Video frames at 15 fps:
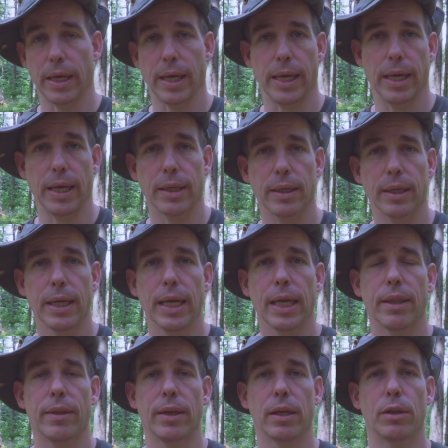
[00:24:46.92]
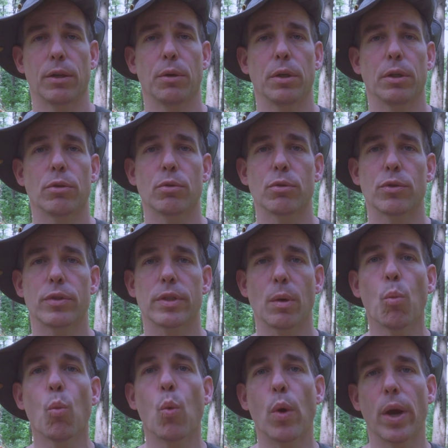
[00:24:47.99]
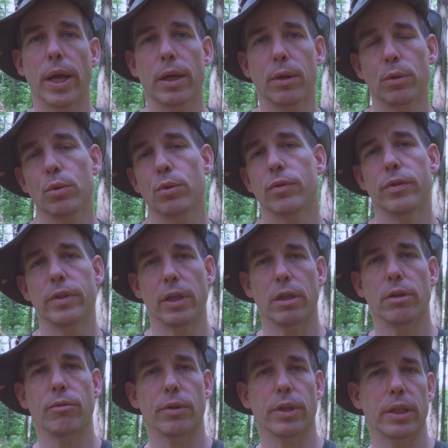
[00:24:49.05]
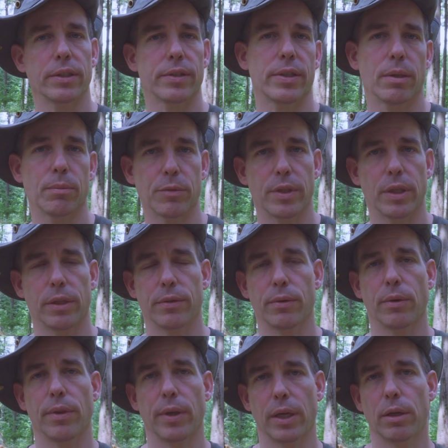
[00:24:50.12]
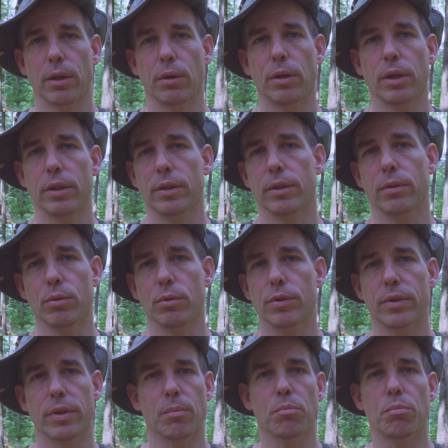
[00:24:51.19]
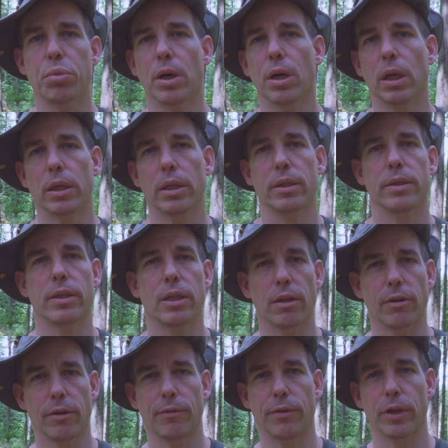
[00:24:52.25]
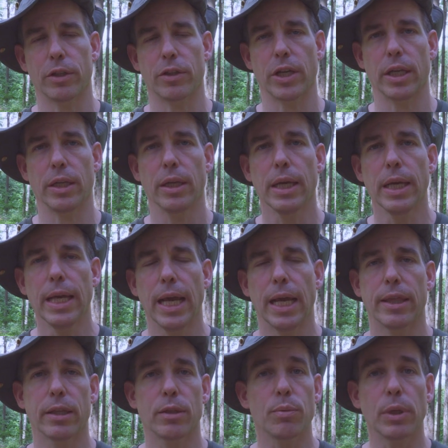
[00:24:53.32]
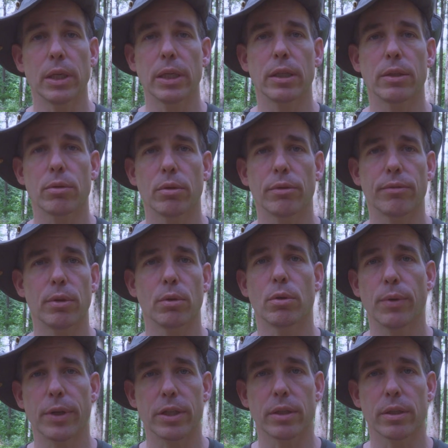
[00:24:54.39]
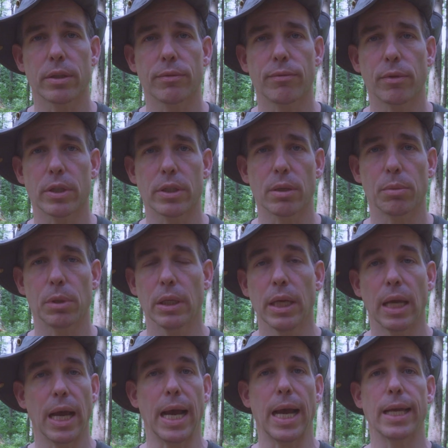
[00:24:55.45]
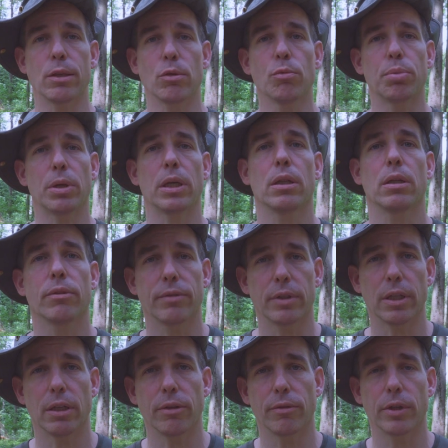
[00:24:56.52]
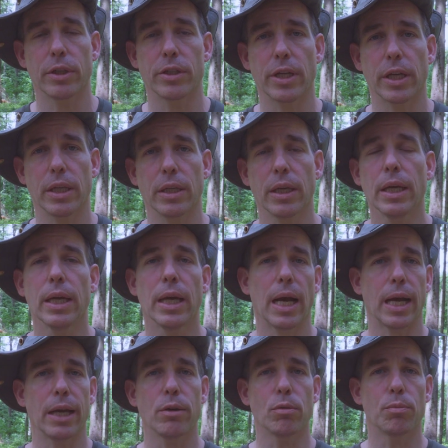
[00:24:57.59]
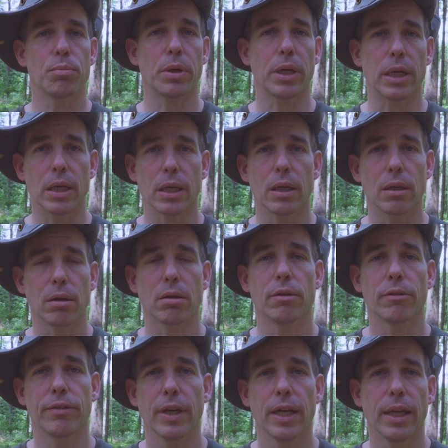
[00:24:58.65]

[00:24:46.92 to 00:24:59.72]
hack, they're going to somewhere who's delivering something. So they're going to some part in the delivery chain, and this will lead to a few questions. For example, are you part of a delivery chain? Are you part of